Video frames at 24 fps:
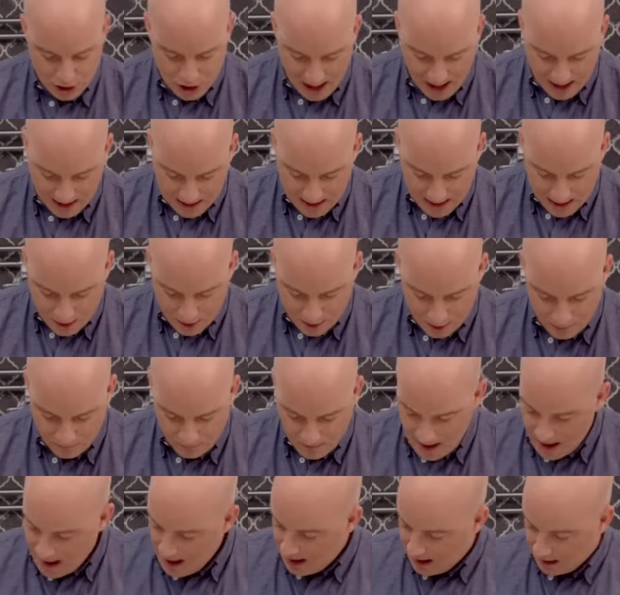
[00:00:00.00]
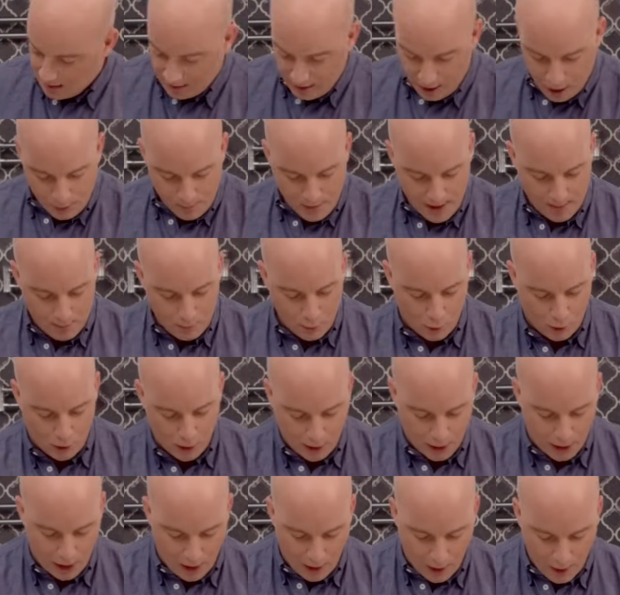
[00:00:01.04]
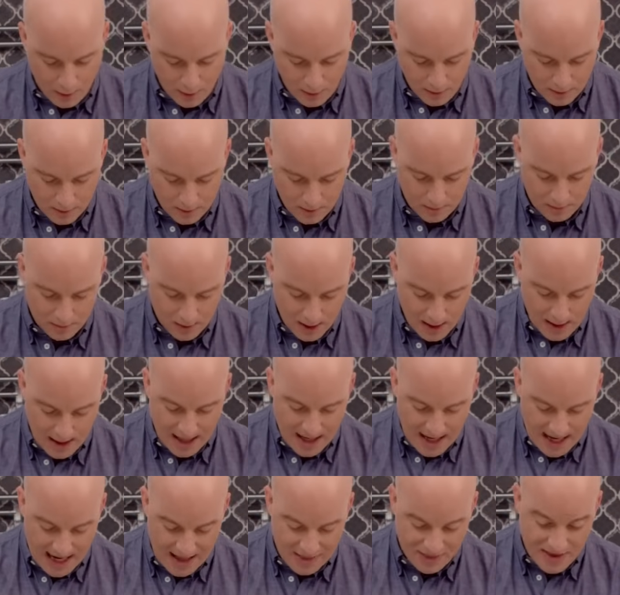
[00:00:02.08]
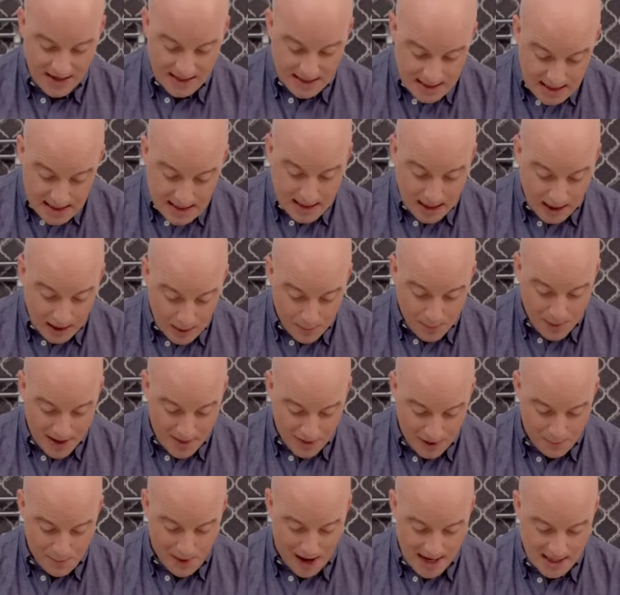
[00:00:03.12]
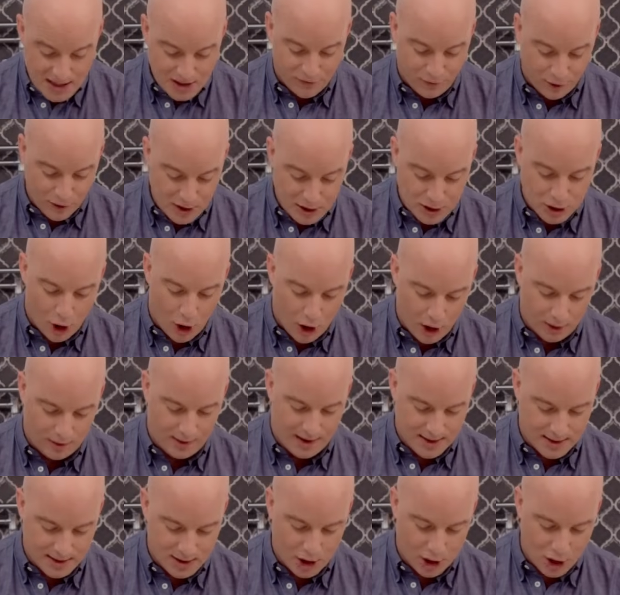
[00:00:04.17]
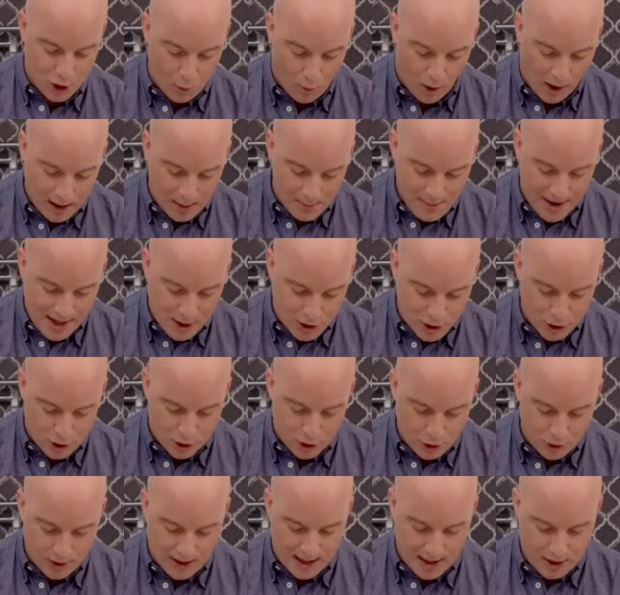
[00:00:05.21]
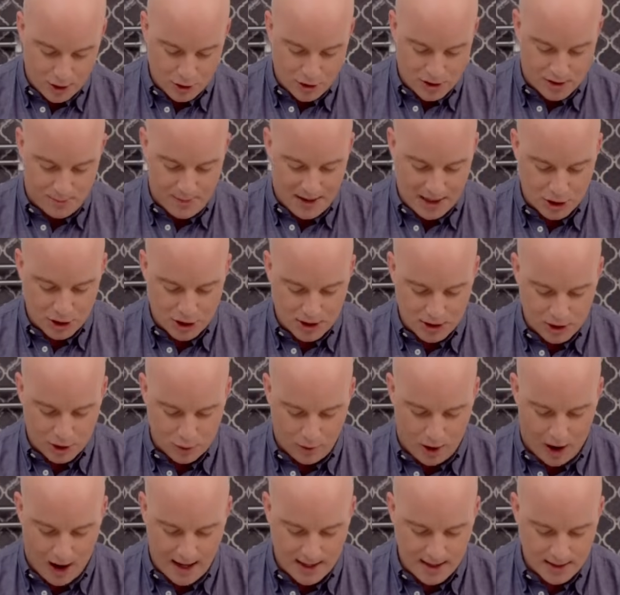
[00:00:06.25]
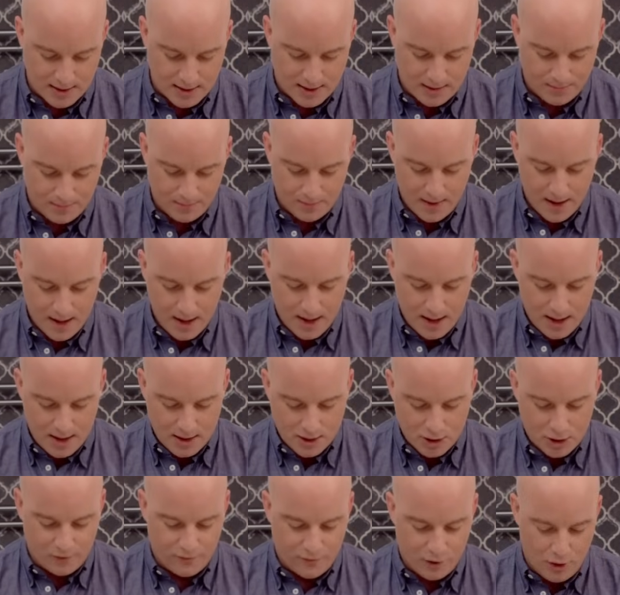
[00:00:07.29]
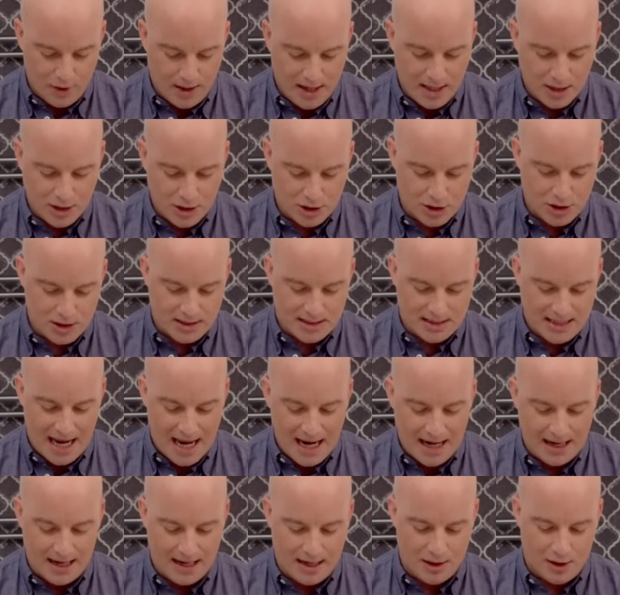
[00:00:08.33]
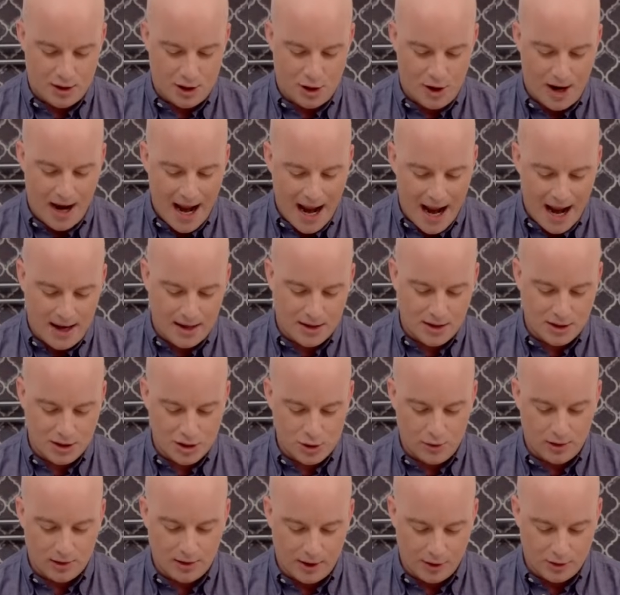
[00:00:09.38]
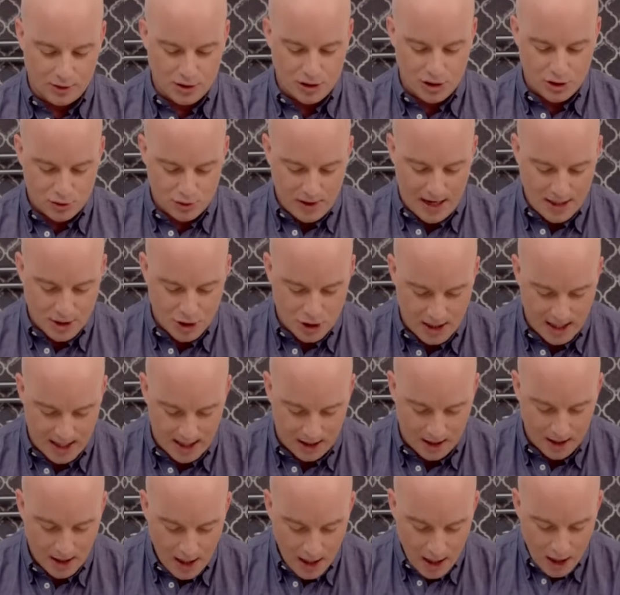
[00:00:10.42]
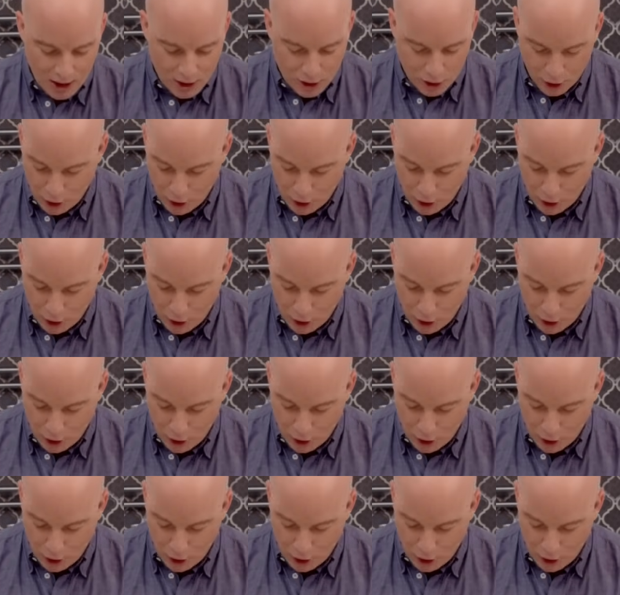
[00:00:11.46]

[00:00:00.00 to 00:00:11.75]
check here. A little bit more to go. And this is going to be the base for the tartlet, so you want to make sure you get your dimensions right. So if you need to just take it into your hand and do a little stretching, your